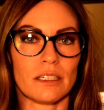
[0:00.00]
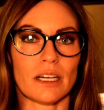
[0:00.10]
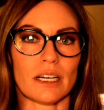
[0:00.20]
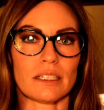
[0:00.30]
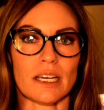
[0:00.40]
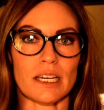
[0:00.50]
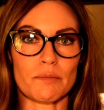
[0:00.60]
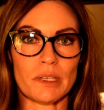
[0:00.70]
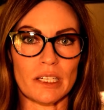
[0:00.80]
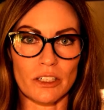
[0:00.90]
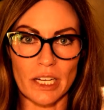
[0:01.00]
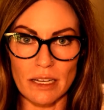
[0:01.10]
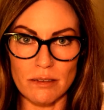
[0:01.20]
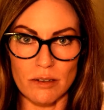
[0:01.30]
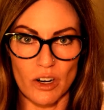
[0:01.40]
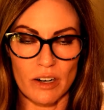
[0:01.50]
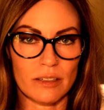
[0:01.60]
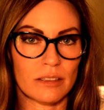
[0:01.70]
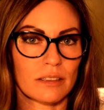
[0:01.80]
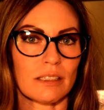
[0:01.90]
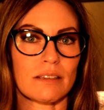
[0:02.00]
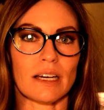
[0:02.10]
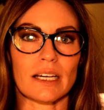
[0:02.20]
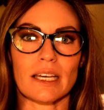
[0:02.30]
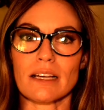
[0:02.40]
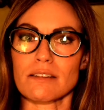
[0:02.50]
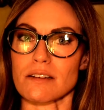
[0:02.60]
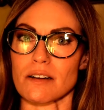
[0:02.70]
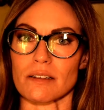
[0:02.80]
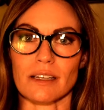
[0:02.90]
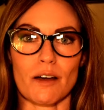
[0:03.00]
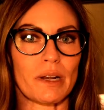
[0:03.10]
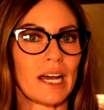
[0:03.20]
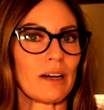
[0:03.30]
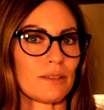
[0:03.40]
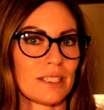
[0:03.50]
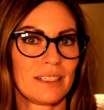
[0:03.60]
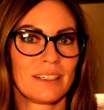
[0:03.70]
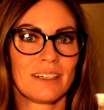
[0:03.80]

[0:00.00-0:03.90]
You got to tame the inner gangster because that gangster is coming out.